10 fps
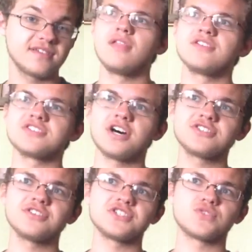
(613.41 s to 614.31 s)
There's
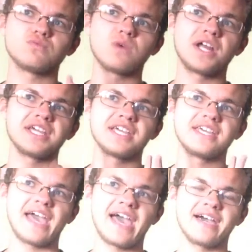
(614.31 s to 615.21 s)
also this running
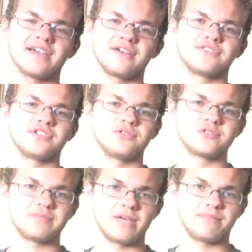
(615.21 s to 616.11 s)
gag of the
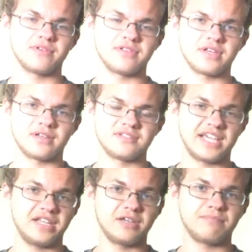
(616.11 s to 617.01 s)
newspaper, the
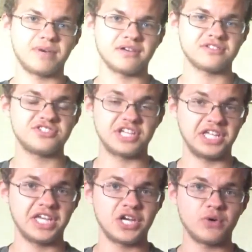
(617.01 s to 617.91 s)
Daily
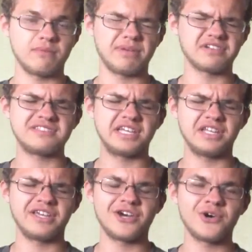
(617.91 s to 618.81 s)

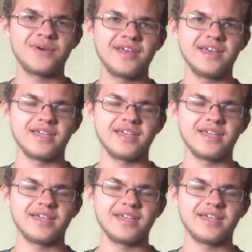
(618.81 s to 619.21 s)
Punctilio,